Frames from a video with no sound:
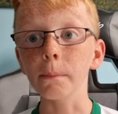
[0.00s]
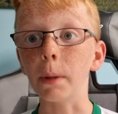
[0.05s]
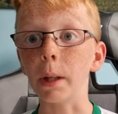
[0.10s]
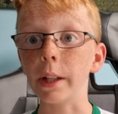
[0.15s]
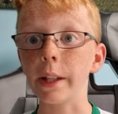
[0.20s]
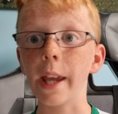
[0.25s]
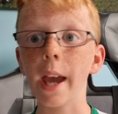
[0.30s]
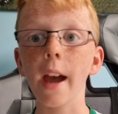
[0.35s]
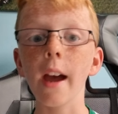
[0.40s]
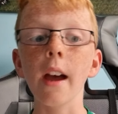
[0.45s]

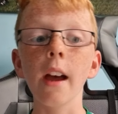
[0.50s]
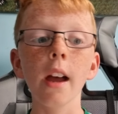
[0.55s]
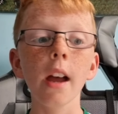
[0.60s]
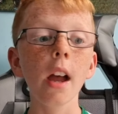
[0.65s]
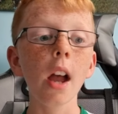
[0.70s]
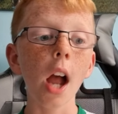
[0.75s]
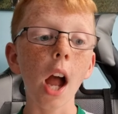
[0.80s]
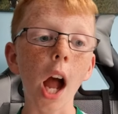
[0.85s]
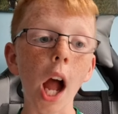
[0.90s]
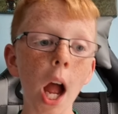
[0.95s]
But yeah,
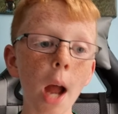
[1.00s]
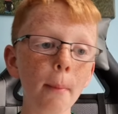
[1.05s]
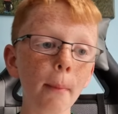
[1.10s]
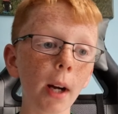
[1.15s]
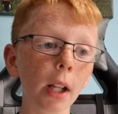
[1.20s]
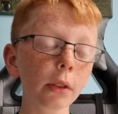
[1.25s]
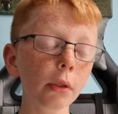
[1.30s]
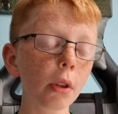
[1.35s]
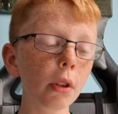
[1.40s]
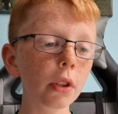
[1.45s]

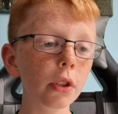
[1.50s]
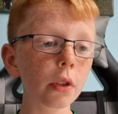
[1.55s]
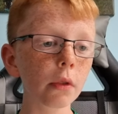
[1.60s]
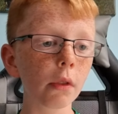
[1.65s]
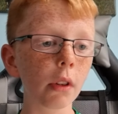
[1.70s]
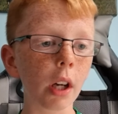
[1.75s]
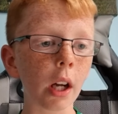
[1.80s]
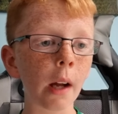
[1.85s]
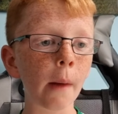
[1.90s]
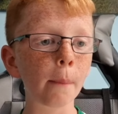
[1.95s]
um, and also
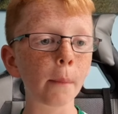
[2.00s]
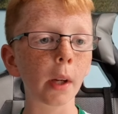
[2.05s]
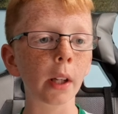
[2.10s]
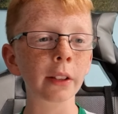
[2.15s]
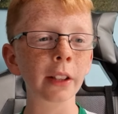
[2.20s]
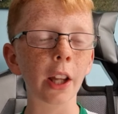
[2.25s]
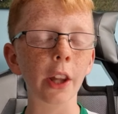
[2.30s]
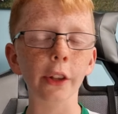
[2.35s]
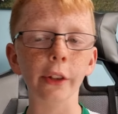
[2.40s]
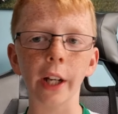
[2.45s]
um,
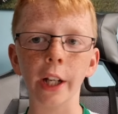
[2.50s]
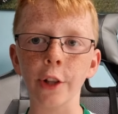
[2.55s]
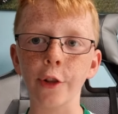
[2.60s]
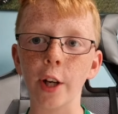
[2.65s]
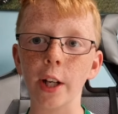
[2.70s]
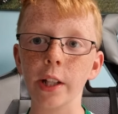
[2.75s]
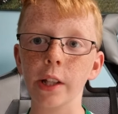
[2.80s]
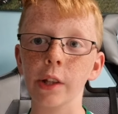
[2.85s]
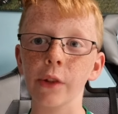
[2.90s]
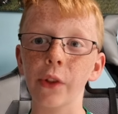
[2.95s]
another
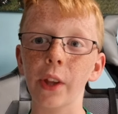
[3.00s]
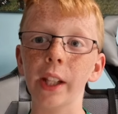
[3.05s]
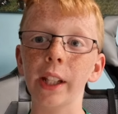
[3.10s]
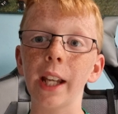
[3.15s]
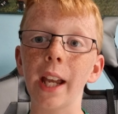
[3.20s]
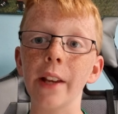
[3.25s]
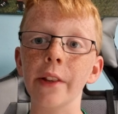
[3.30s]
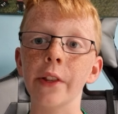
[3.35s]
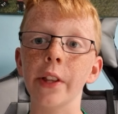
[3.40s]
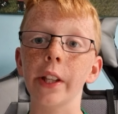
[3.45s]
interesting
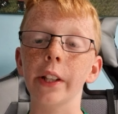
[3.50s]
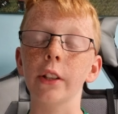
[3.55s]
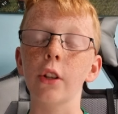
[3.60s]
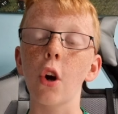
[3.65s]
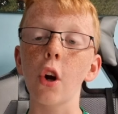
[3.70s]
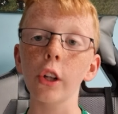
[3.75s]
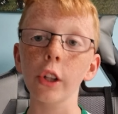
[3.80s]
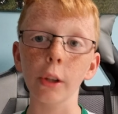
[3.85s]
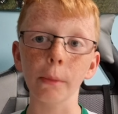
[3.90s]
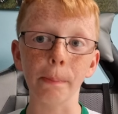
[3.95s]
thing is that
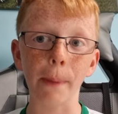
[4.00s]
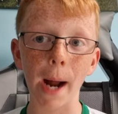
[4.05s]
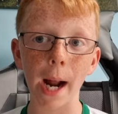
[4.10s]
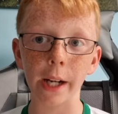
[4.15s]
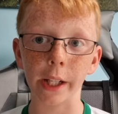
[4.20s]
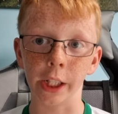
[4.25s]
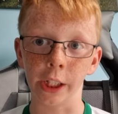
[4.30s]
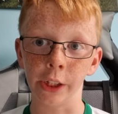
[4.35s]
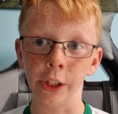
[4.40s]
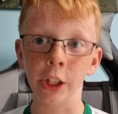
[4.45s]
Connor
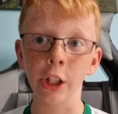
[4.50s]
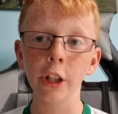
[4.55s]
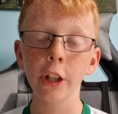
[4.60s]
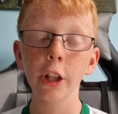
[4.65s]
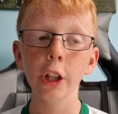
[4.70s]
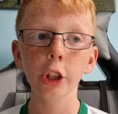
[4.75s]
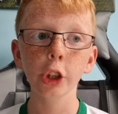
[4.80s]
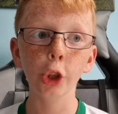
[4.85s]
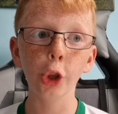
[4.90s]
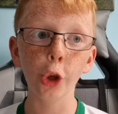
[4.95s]
Barron
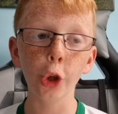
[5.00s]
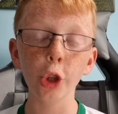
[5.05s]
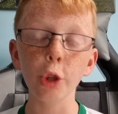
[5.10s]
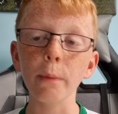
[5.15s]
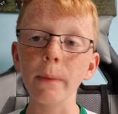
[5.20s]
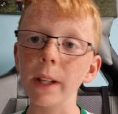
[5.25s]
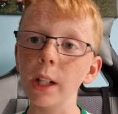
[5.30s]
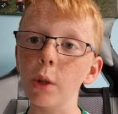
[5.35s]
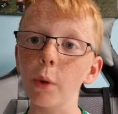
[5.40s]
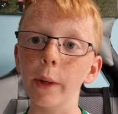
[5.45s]

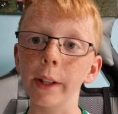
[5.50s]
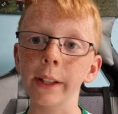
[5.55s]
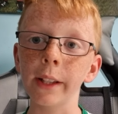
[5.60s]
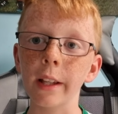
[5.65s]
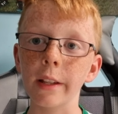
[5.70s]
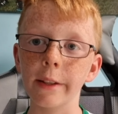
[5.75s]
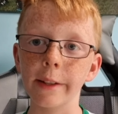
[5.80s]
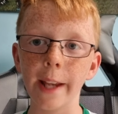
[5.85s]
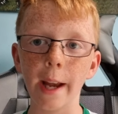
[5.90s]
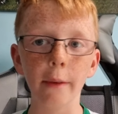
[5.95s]
could be going
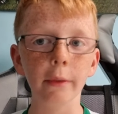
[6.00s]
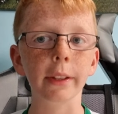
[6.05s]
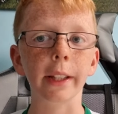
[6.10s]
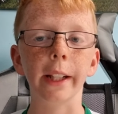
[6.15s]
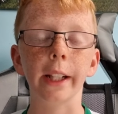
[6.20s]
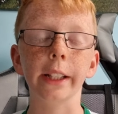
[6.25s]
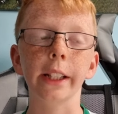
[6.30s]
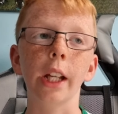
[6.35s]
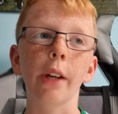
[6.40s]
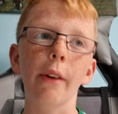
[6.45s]
to
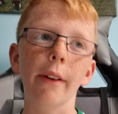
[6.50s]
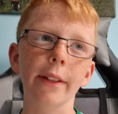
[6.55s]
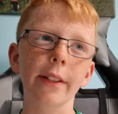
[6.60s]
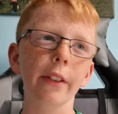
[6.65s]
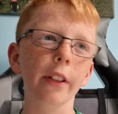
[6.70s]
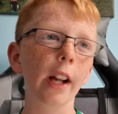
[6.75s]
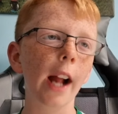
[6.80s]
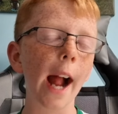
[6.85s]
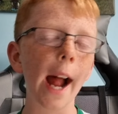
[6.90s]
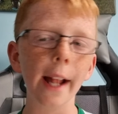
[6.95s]
Celtic. Now,
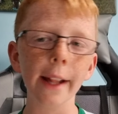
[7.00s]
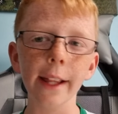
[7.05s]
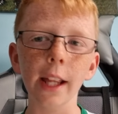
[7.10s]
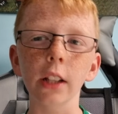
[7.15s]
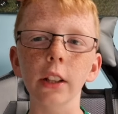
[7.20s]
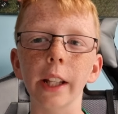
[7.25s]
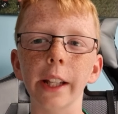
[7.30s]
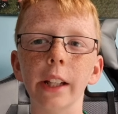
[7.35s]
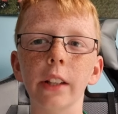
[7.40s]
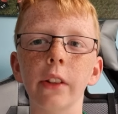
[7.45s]
it's highly
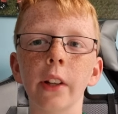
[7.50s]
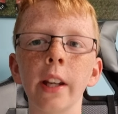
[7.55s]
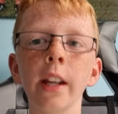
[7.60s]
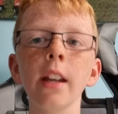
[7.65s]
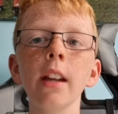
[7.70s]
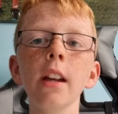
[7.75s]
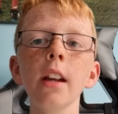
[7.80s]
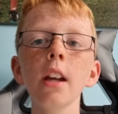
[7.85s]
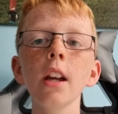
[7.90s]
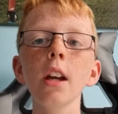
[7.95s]

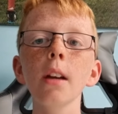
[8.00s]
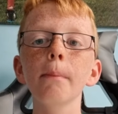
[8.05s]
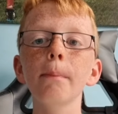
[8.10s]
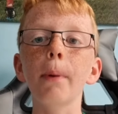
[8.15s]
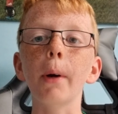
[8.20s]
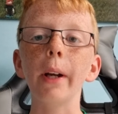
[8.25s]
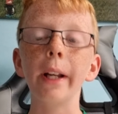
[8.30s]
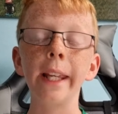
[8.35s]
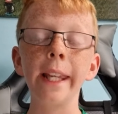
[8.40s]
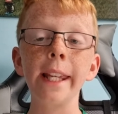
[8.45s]
unlikely,
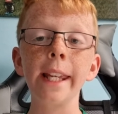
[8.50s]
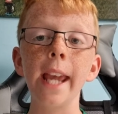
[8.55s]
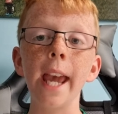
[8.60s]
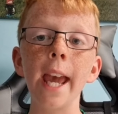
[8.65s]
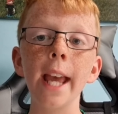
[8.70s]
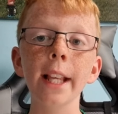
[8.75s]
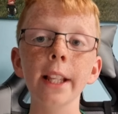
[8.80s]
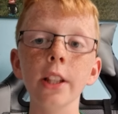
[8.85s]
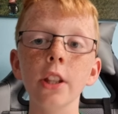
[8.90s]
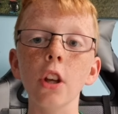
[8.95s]
but he
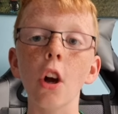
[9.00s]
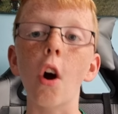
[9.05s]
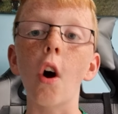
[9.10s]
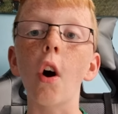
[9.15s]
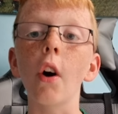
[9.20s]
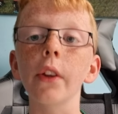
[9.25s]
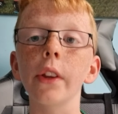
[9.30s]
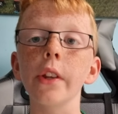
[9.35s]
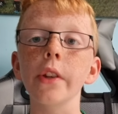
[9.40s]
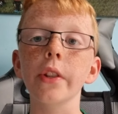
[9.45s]
is
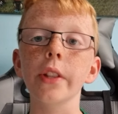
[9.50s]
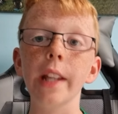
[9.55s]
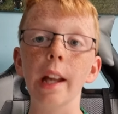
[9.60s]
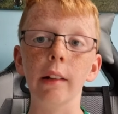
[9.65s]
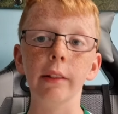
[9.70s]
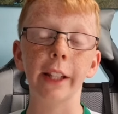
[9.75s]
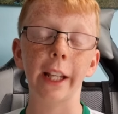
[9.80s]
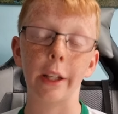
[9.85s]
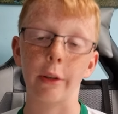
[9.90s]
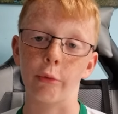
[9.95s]
on
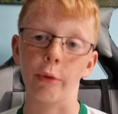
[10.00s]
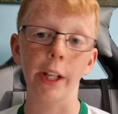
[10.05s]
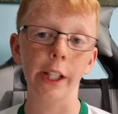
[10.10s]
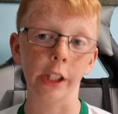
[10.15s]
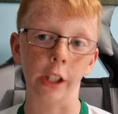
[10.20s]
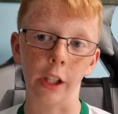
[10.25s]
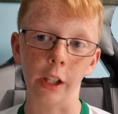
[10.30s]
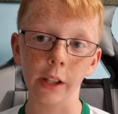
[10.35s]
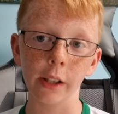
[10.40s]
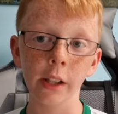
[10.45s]
Celtic's
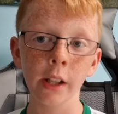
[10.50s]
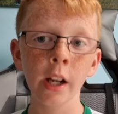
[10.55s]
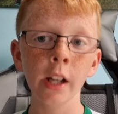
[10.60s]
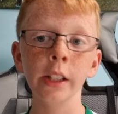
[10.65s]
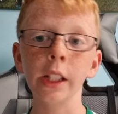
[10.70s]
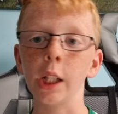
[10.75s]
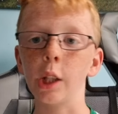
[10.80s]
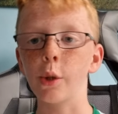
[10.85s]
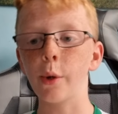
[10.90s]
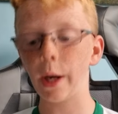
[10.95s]
radar.
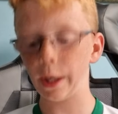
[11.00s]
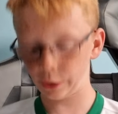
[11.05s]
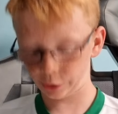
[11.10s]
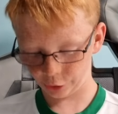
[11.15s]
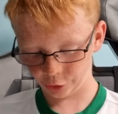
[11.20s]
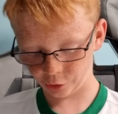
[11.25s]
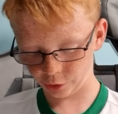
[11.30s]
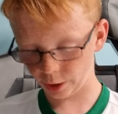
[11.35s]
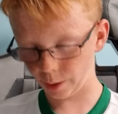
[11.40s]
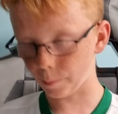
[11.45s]
Now, quick
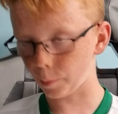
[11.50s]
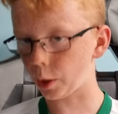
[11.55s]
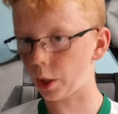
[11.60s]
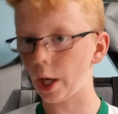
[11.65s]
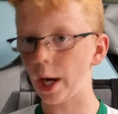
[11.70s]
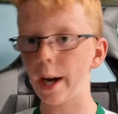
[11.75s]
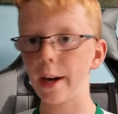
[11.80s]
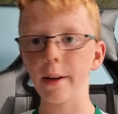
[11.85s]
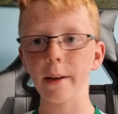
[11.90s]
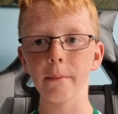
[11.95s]

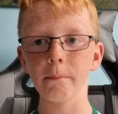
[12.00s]
disclaimer